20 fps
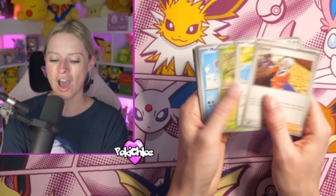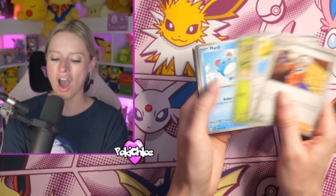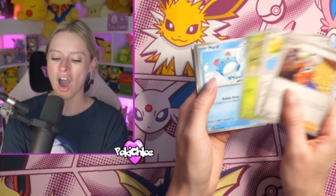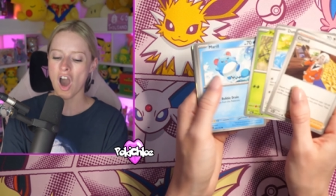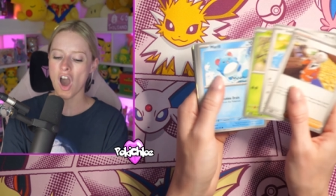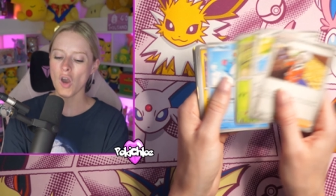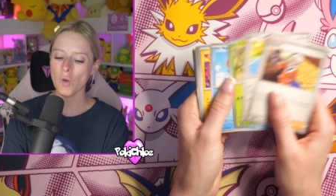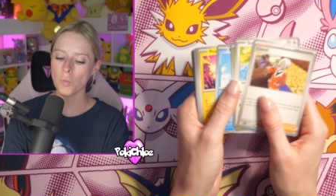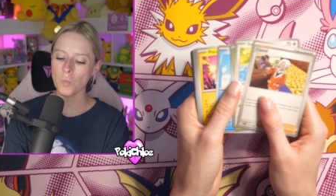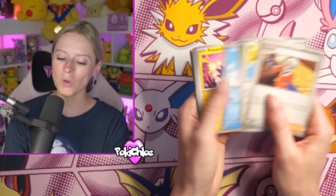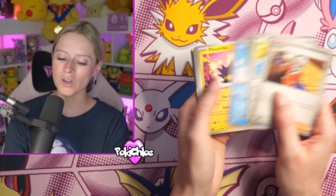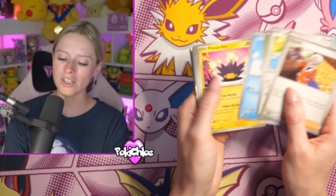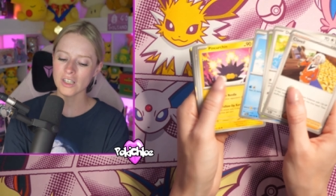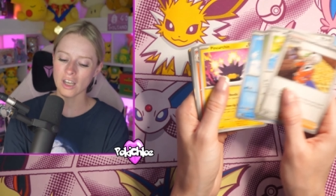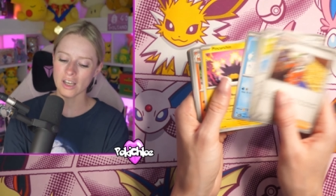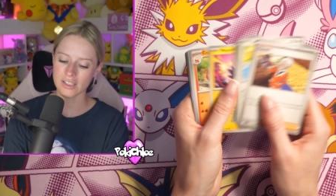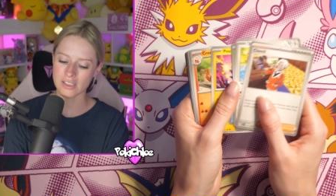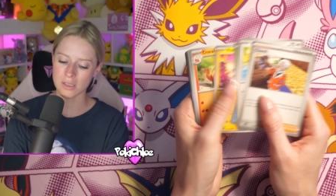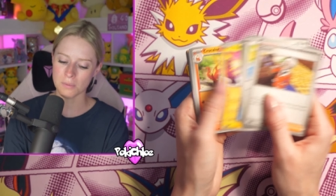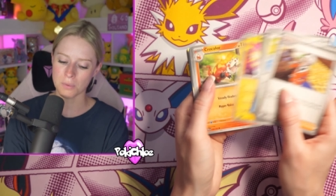I would
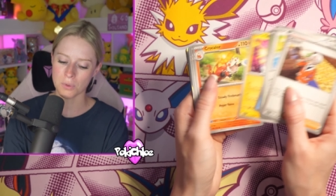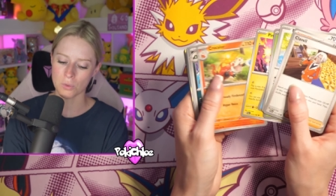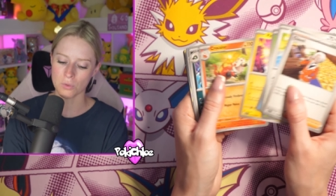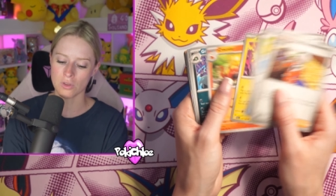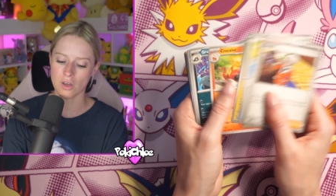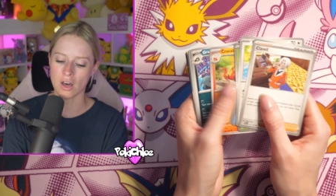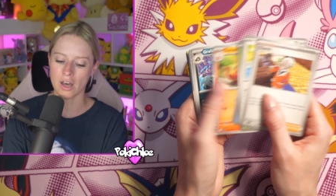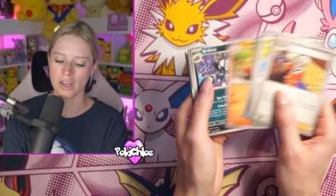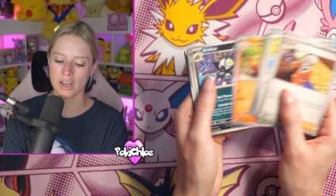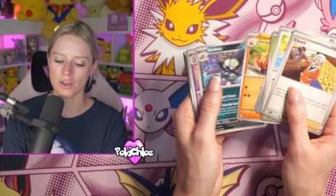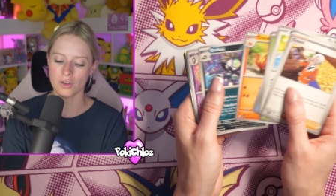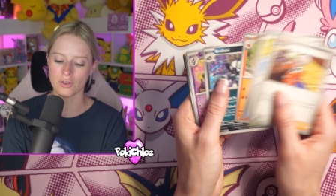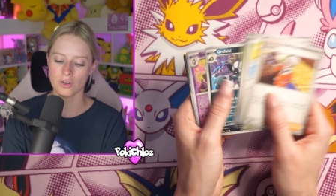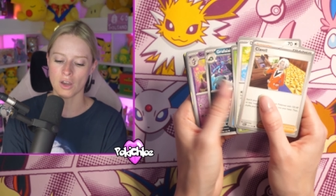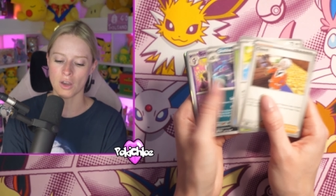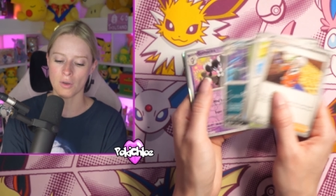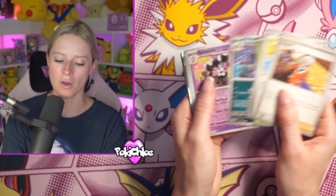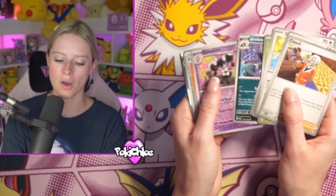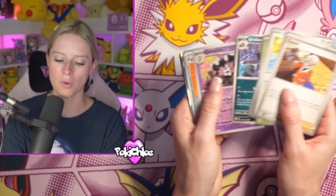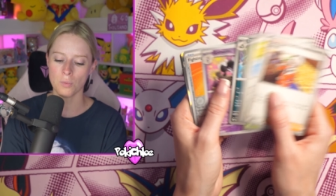like to pull the
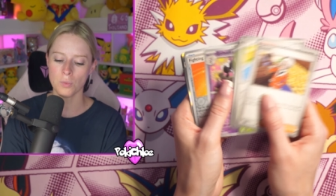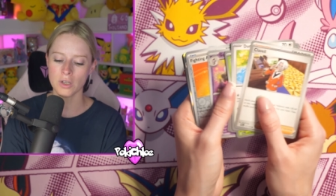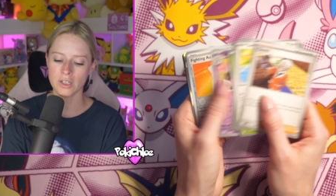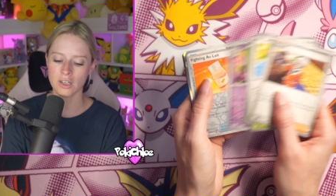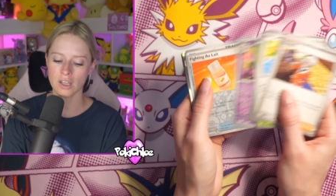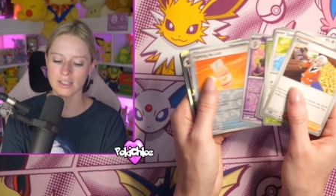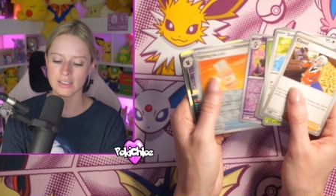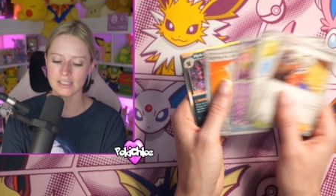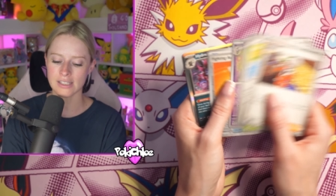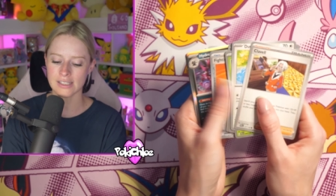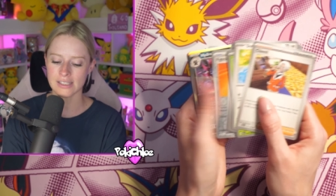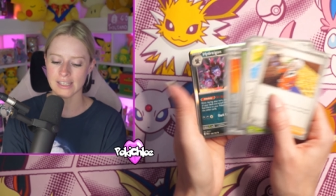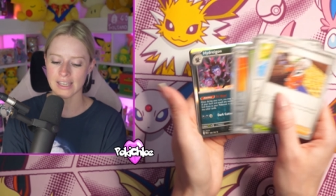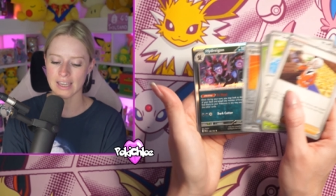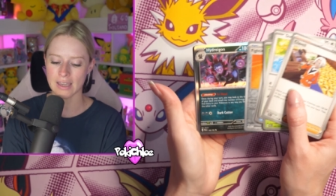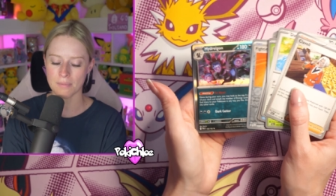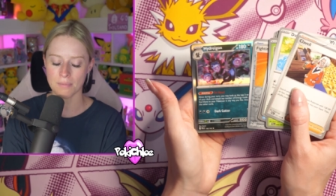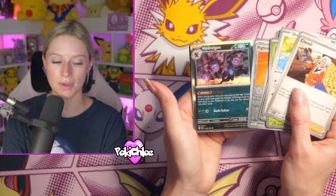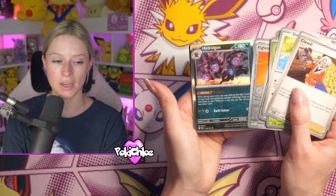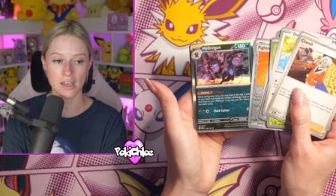Iono. I would like to
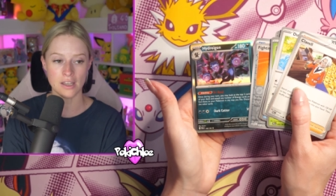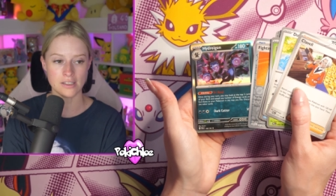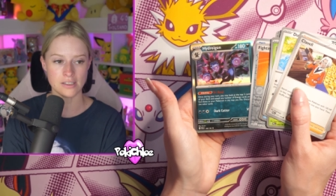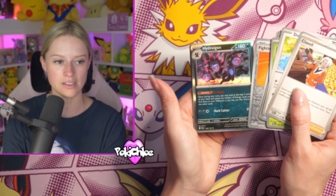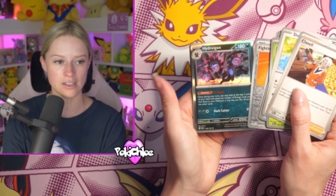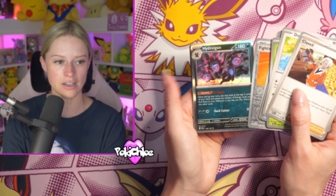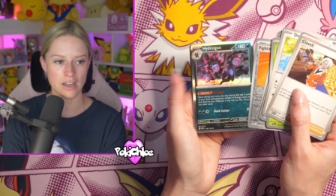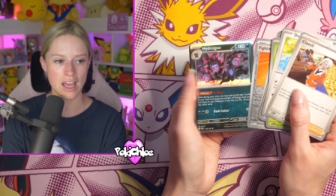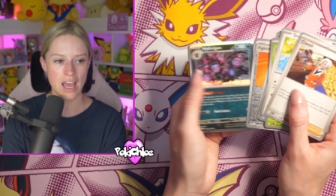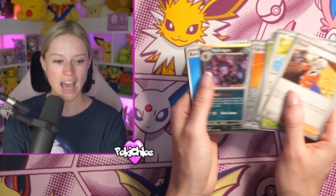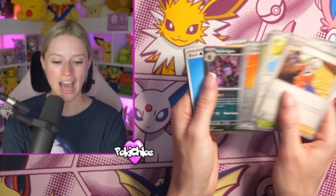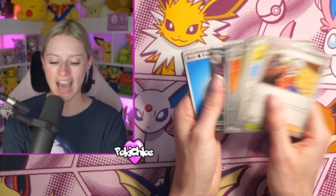see it in person.